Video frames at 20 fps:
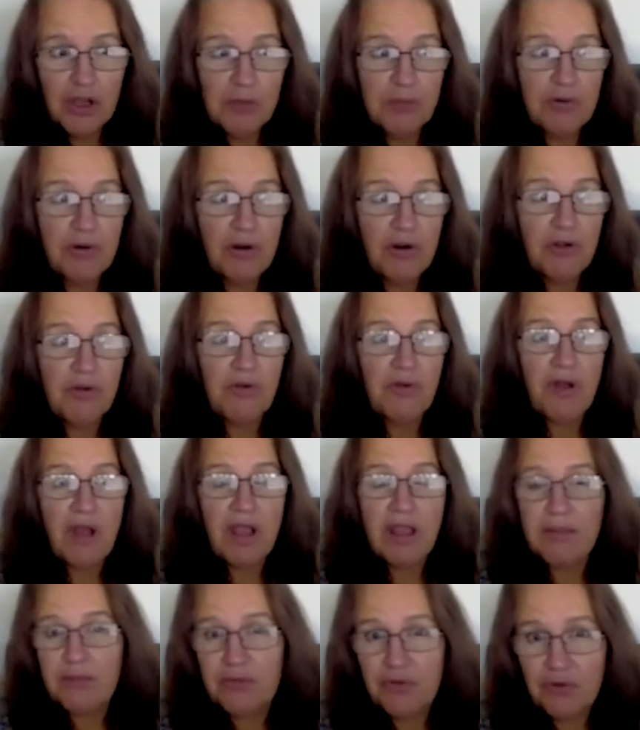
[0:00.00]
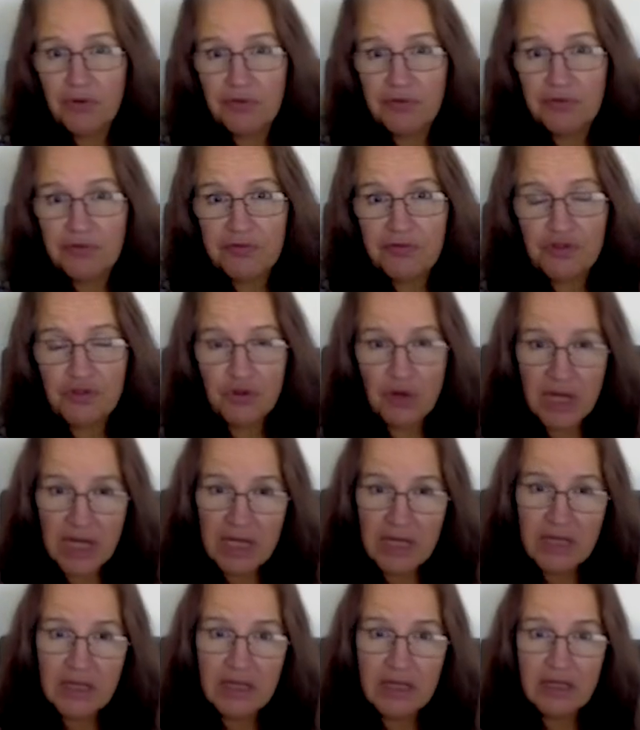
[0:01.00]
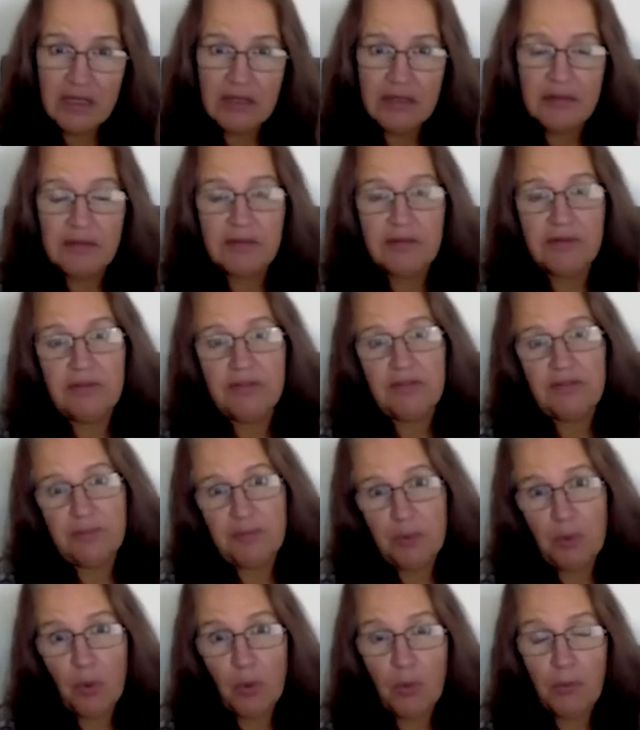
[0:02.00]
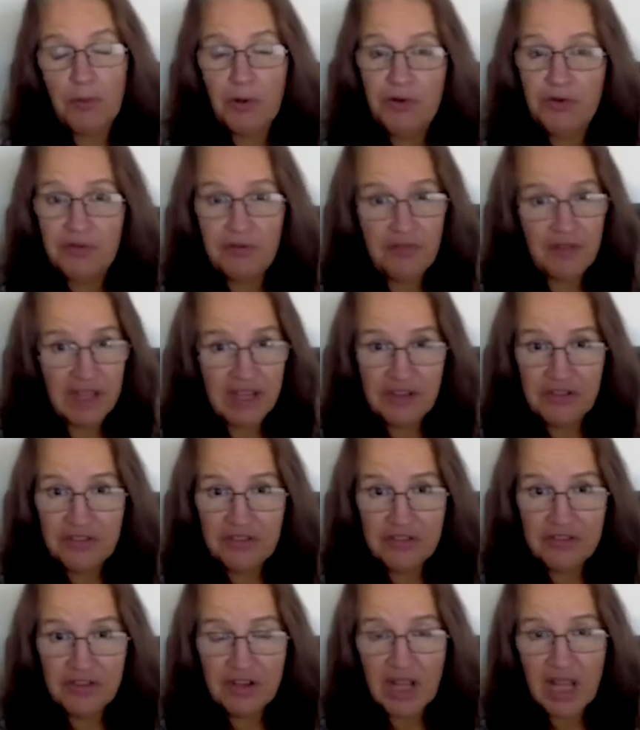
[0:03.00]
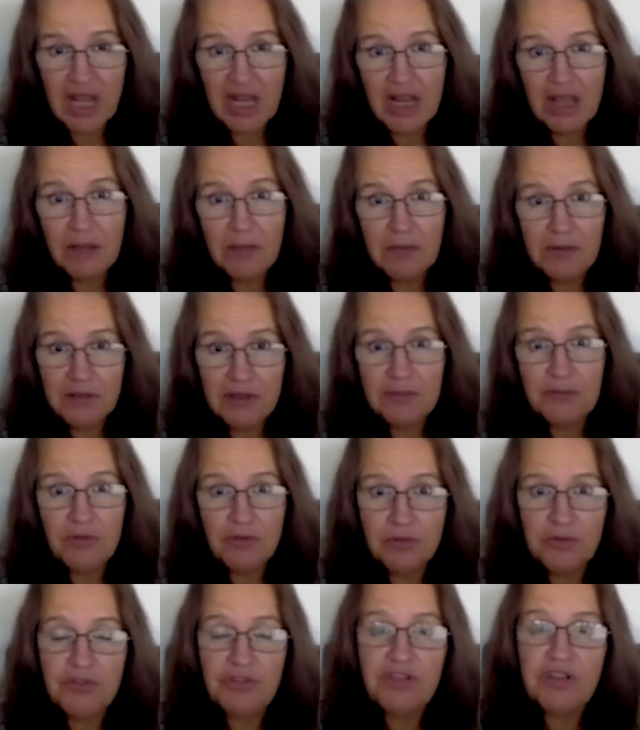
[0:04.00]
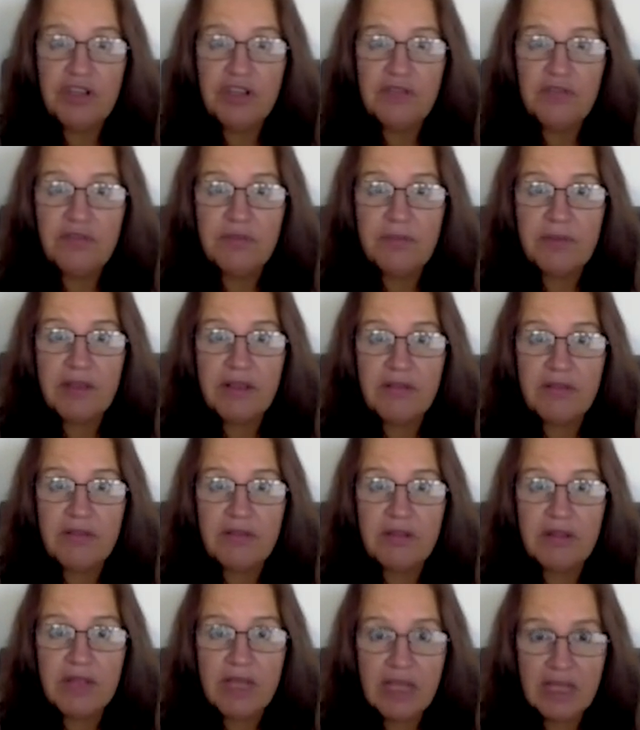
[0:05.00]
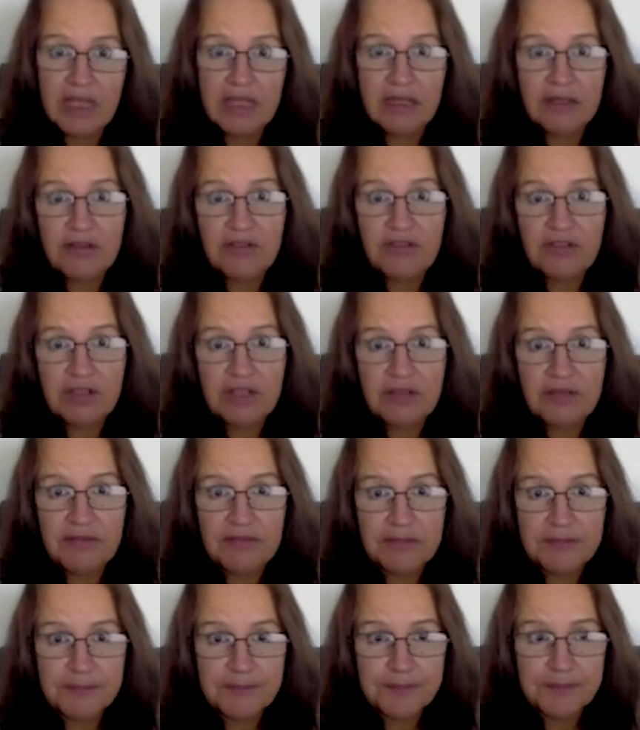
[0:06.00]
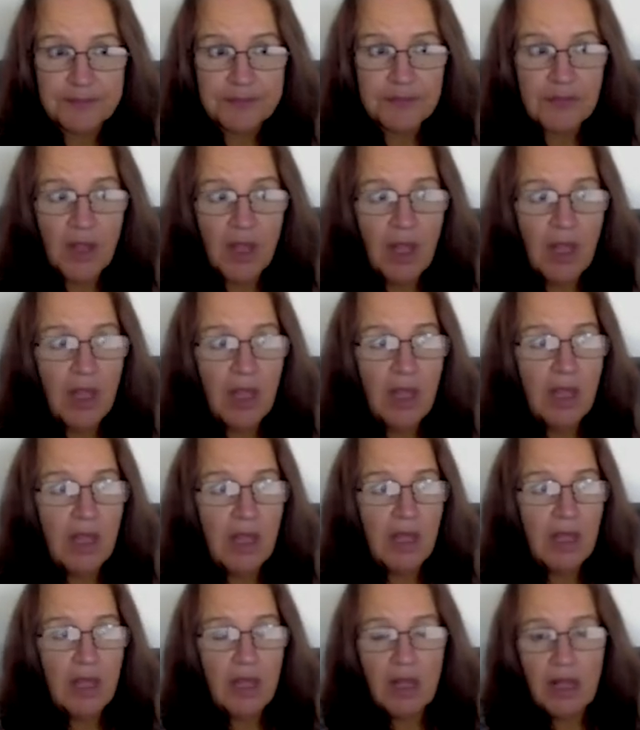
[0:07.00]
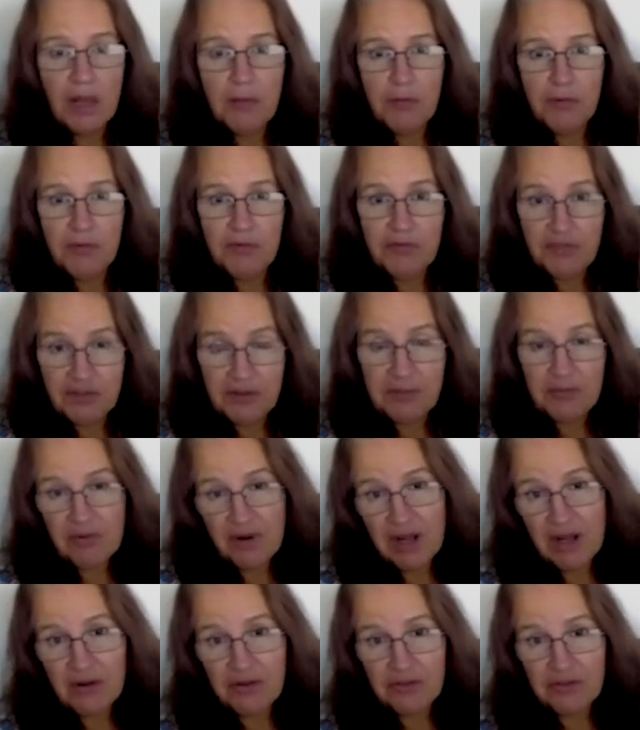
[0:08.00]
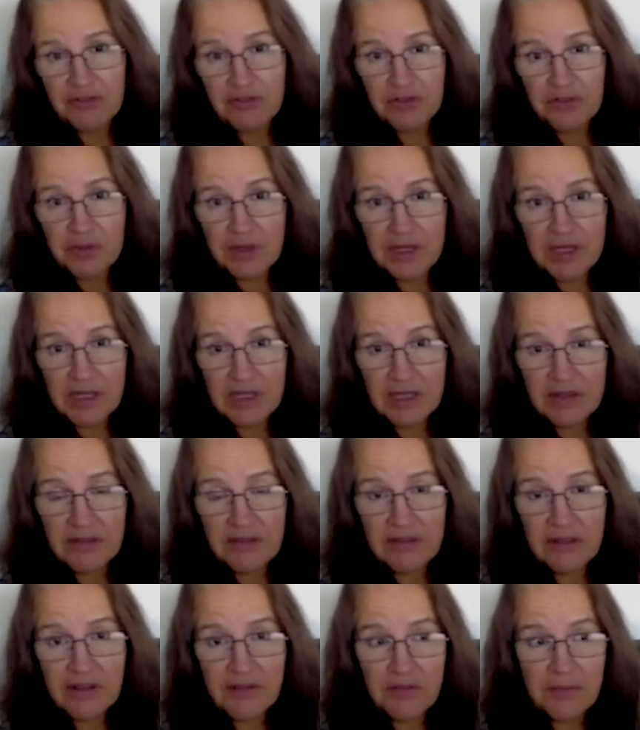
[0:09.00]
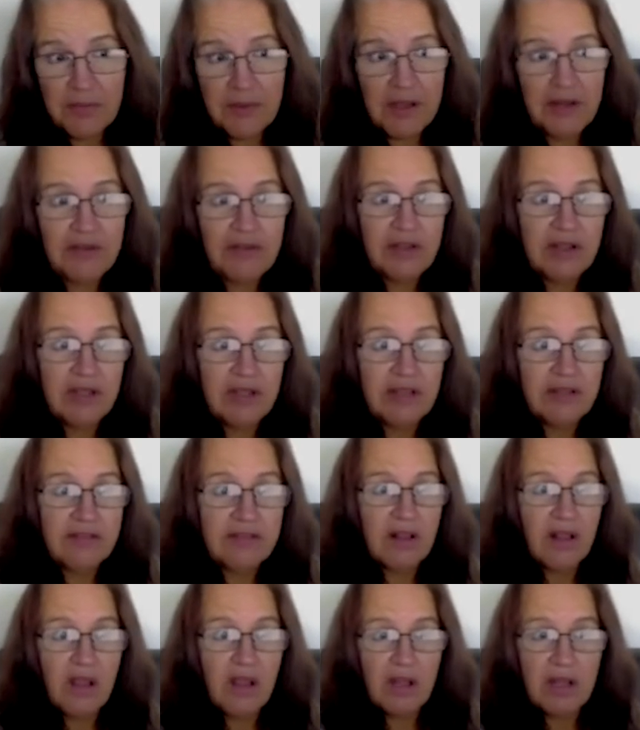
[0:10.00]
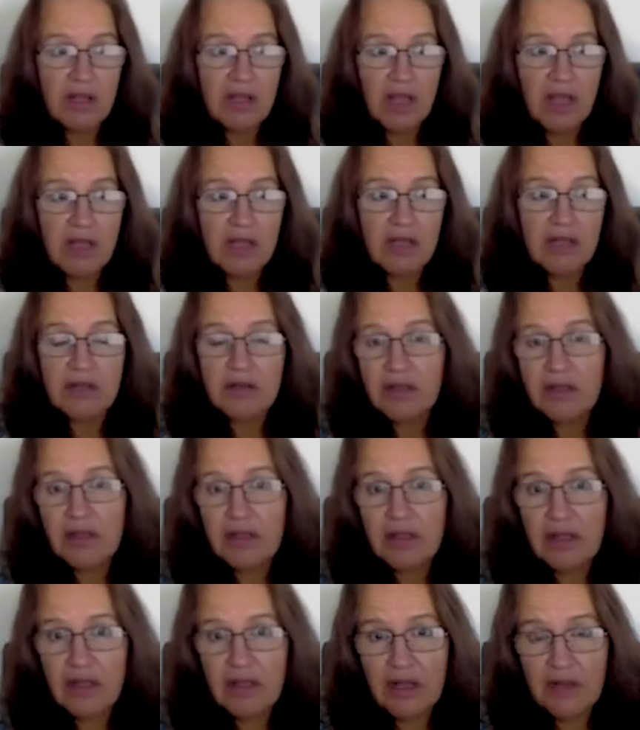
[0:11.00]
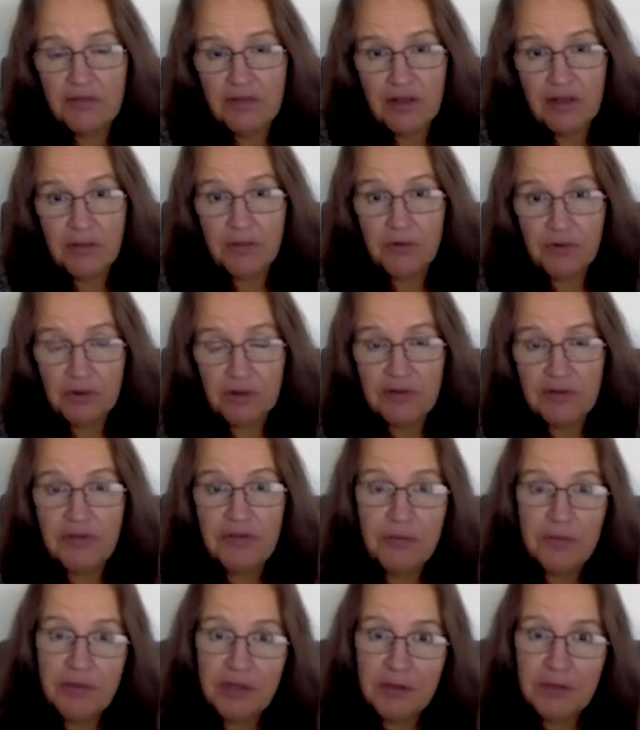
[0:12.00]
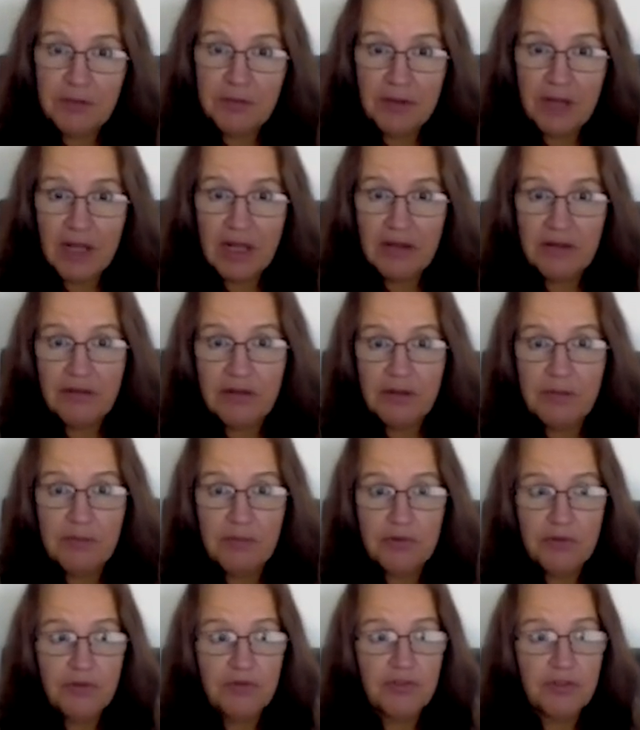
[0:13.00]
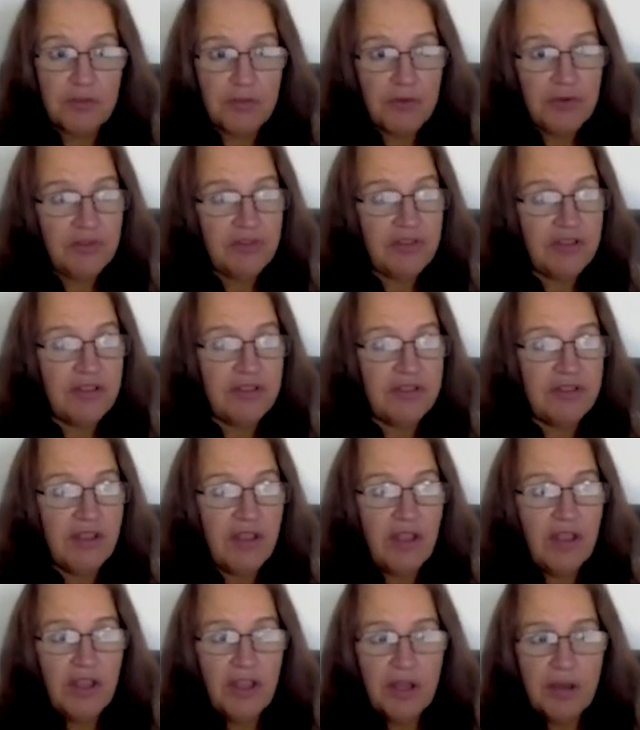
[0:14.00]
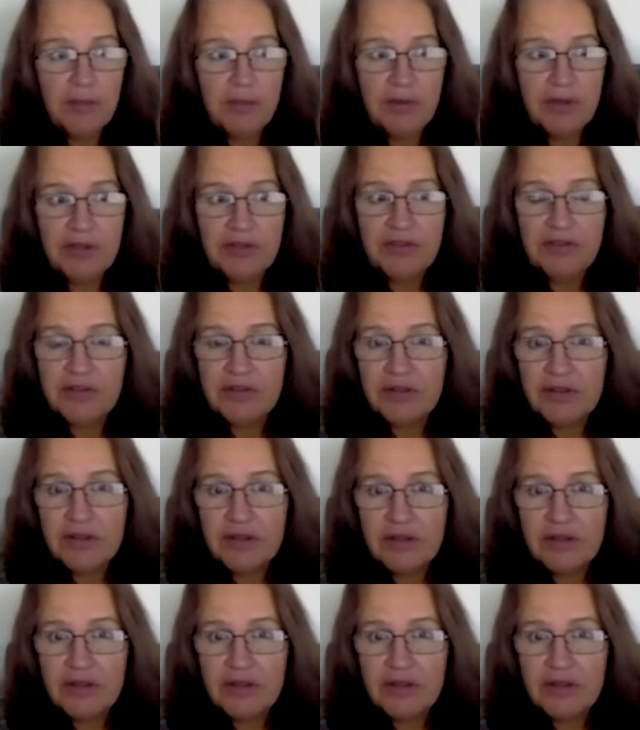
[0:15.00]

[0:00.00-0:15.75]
programs of training, support, motivation, and helping them to achieve the best that they can achieve. I'm obviously proud of the 20 years that I've spent in this line, and I've helped quite a few people and improved communities, but